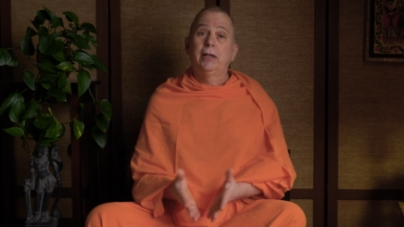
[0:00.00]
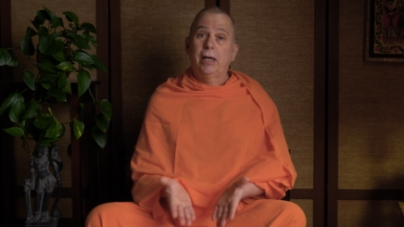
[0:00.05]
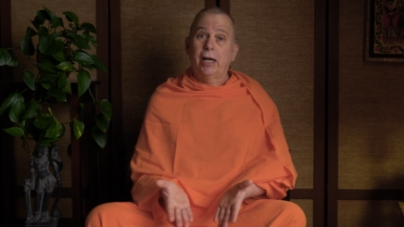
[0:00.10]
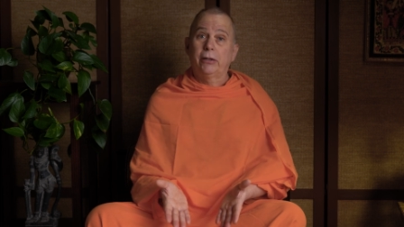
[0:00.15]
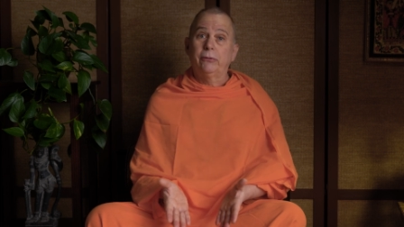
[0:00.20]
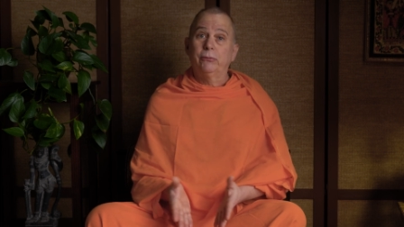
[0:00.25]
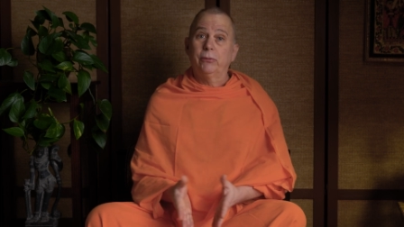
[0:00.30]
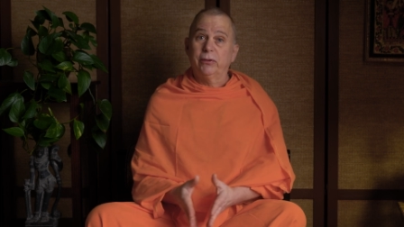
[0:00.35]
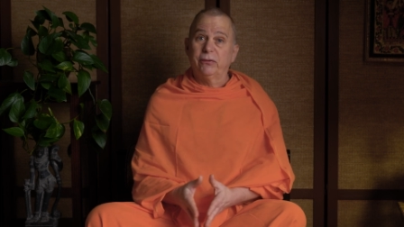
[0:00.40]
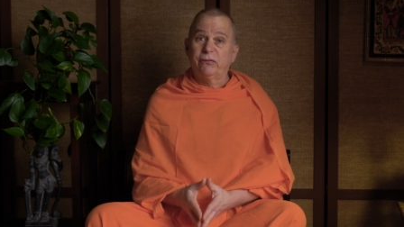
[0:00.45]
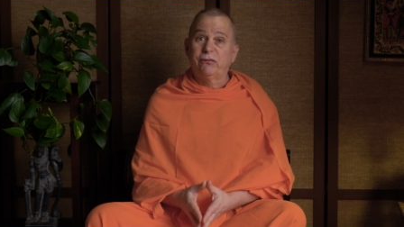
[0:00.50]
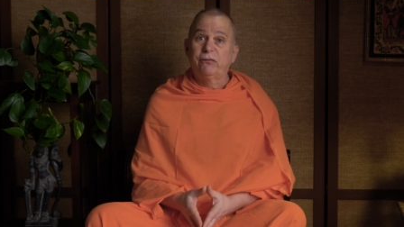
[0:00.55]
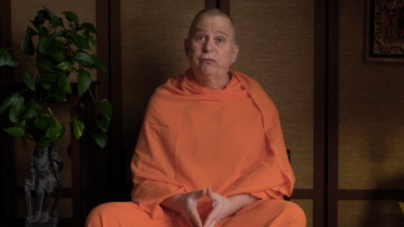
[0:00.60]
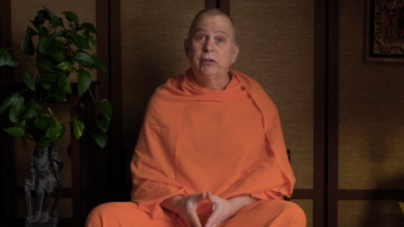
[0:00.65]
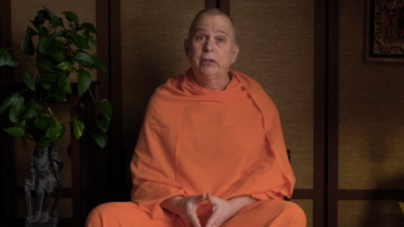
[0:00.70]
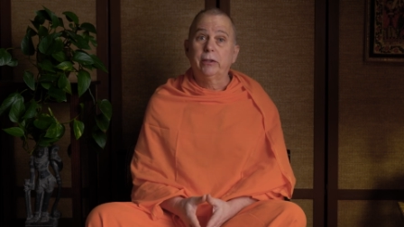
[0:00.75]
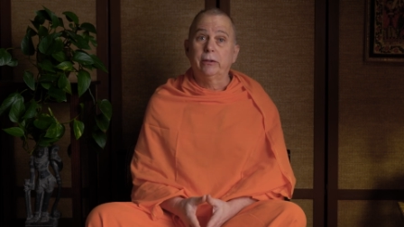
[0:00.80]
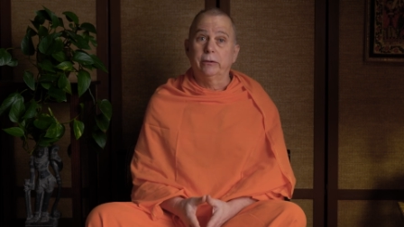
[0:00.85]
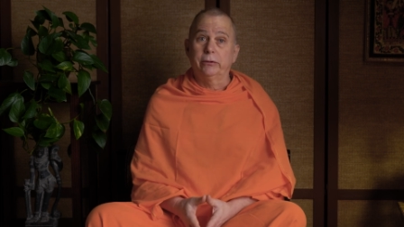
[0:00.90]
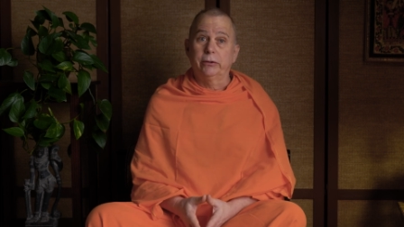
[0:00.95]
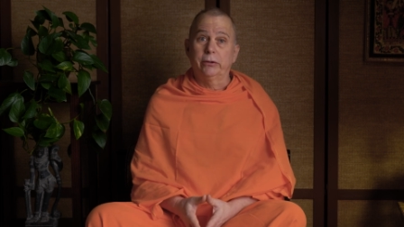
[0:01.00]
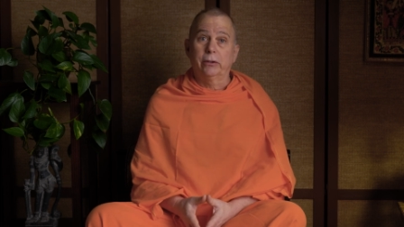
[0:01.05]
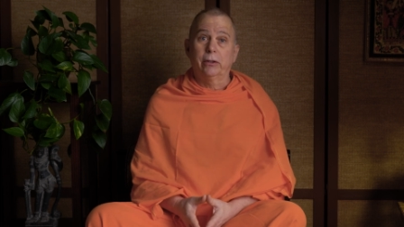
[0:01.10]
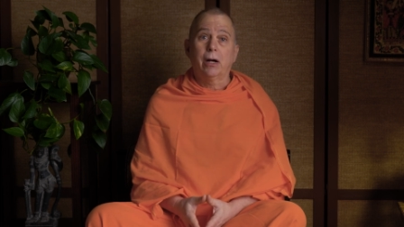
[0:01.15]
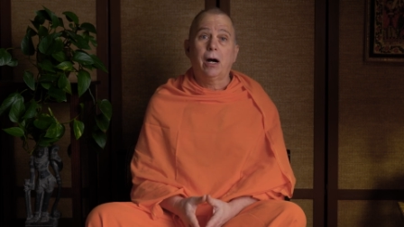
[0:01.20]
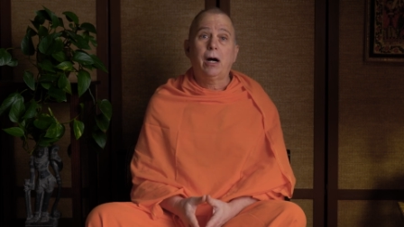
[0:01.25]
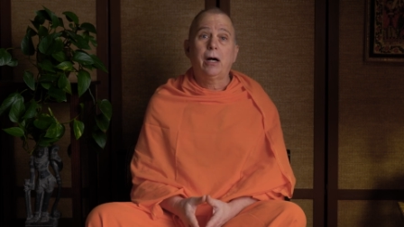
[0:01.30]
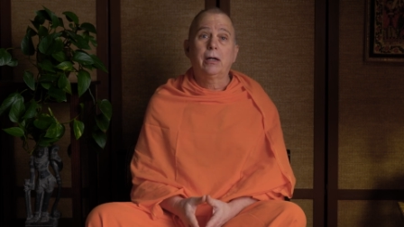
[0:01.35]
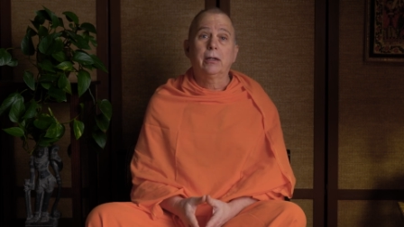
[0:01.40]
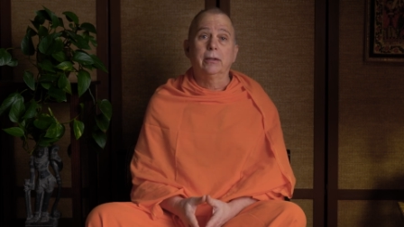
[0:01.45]
and refill your
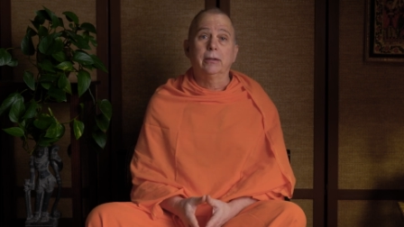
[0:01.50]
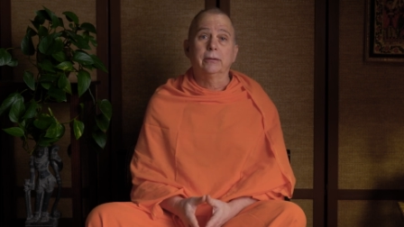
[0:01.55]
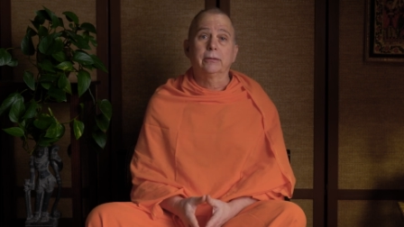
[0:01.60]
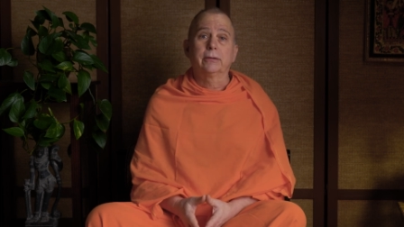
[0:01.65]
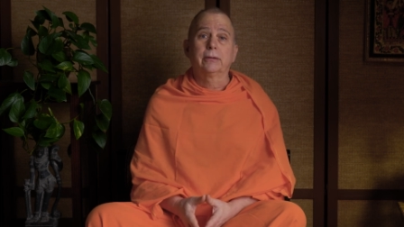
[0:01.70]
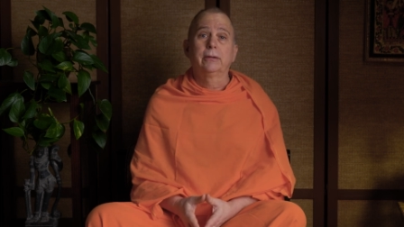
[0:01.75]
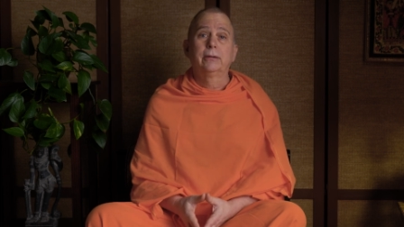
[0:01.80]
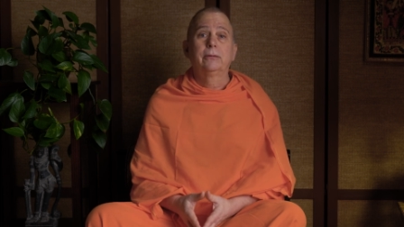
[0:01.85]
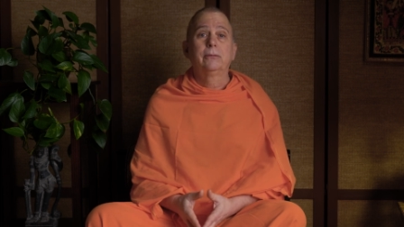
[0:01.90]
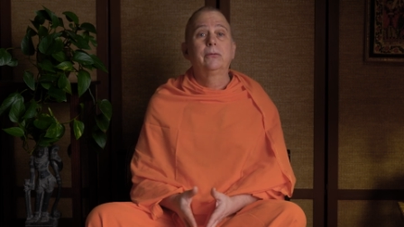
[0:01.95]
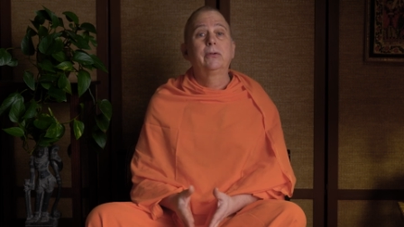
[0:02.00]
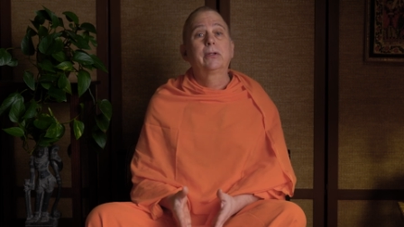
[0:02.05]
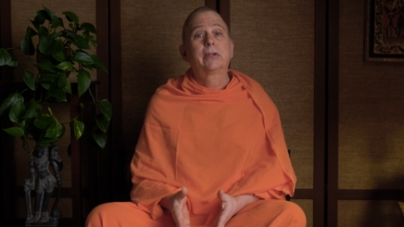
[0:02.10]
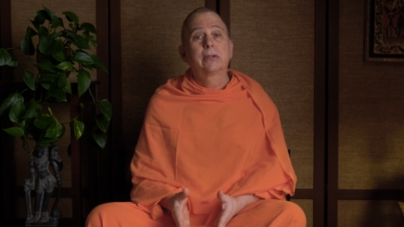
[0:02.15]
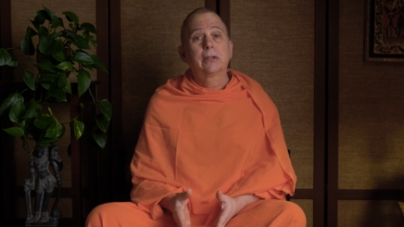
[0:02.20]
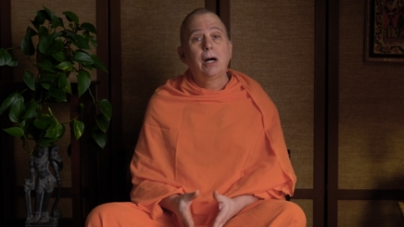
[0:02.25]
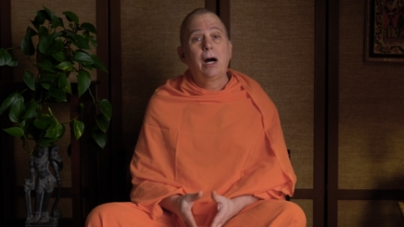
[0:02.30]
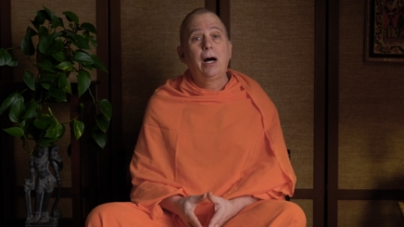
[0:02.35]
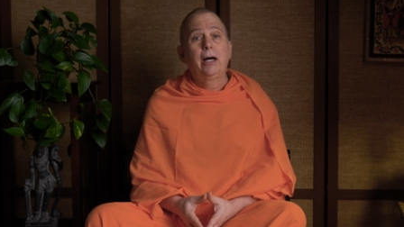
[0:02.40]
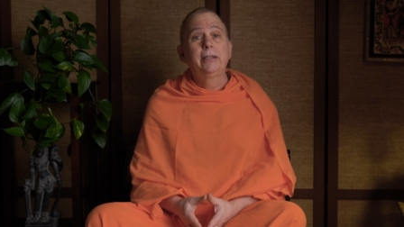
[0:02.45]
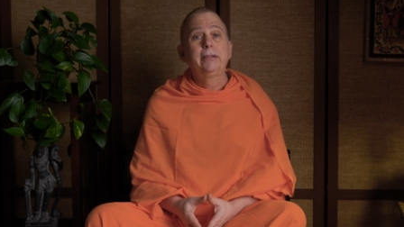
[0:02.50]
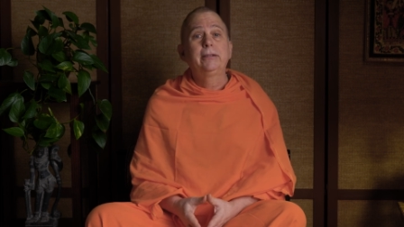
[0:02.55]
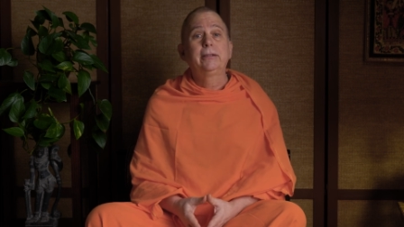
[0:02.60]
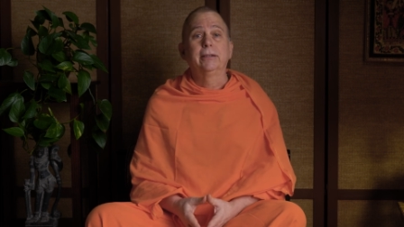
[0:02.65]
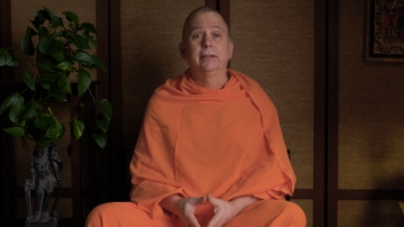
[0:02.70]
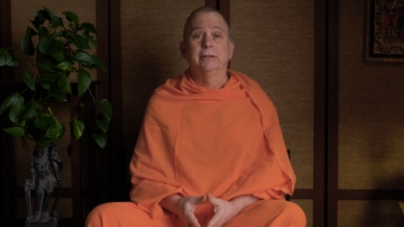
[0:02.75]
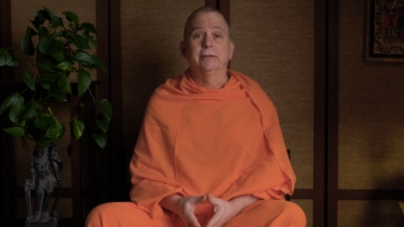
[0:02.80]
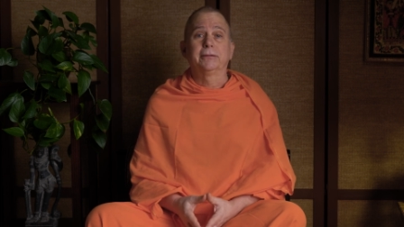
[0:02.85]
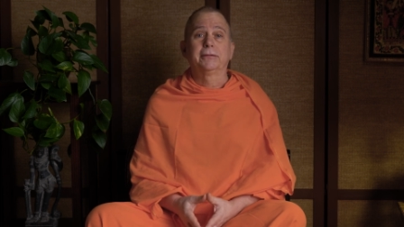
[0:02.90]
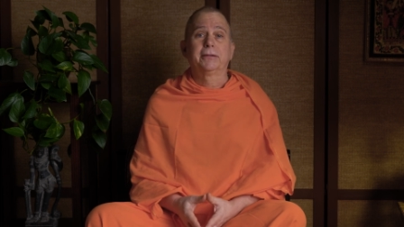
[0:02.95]
heart with
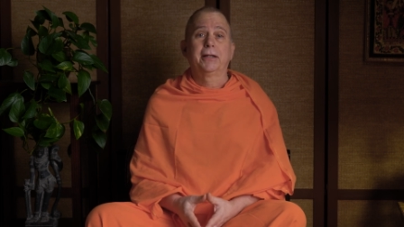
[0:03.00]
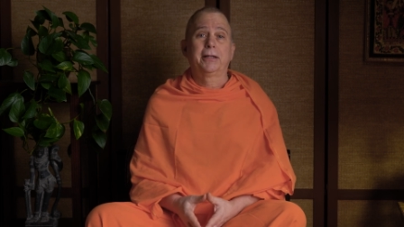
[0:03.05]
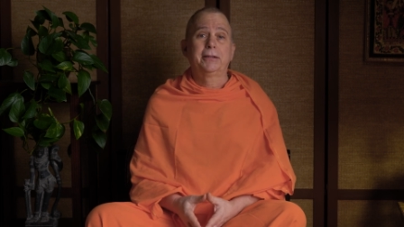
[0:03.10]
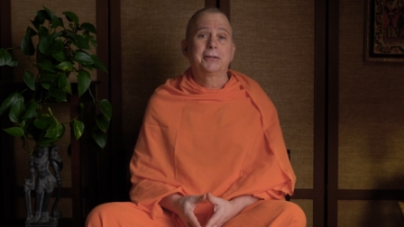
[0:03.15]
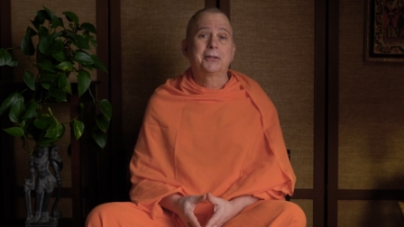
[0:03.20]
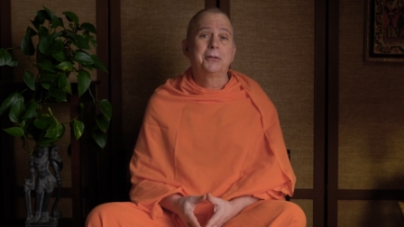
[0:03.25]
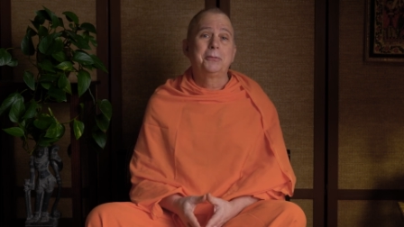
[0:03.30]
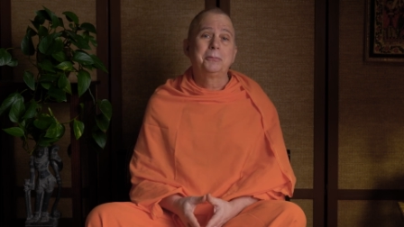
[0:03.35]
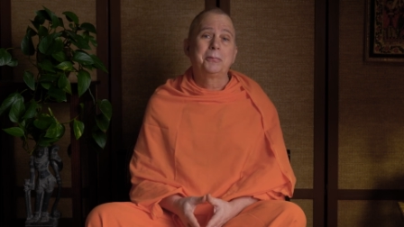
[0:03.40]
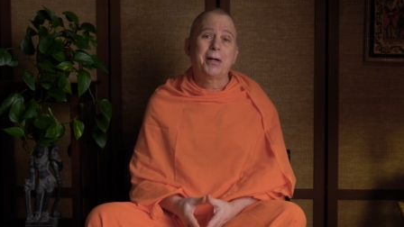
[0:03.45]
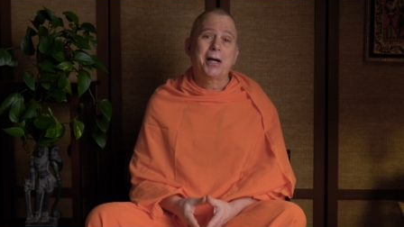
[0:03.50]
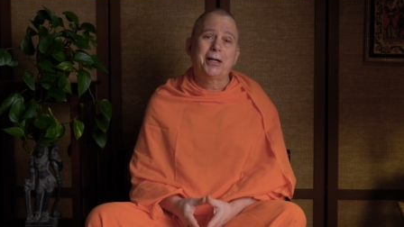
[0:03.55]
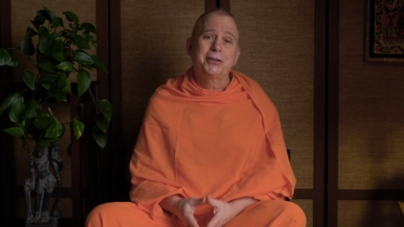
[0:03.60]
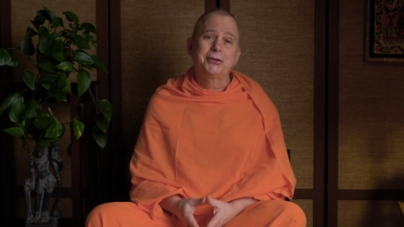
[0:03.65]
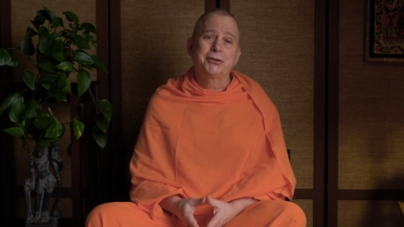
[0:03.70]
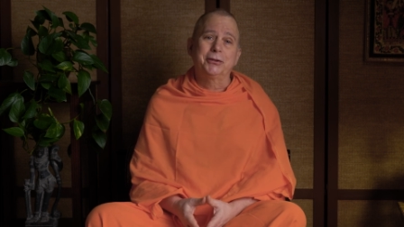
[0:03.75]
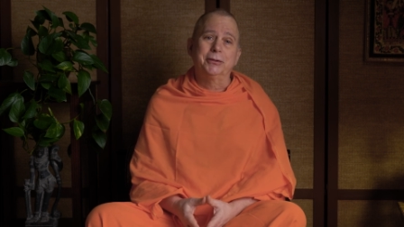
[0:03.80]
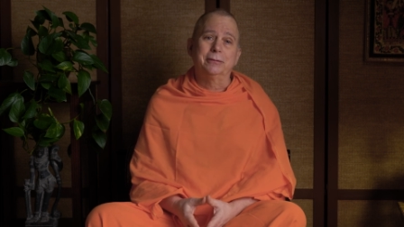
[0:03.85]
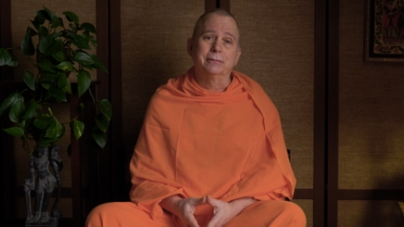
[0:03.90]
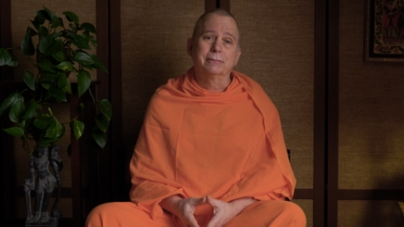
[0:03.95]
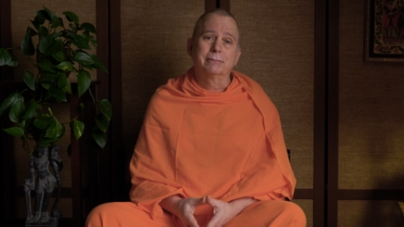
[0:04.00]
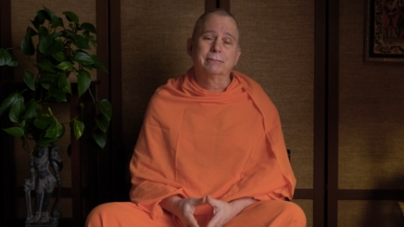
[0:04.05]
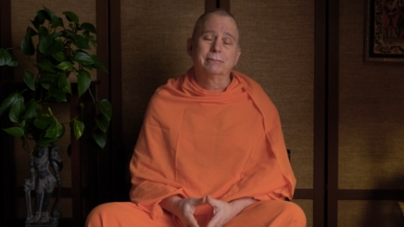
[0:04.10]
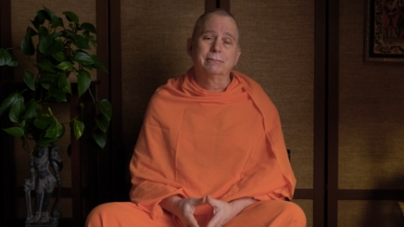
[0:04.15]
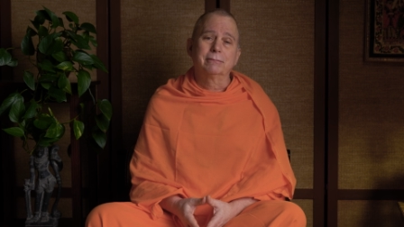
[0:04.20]
kindness and compassion.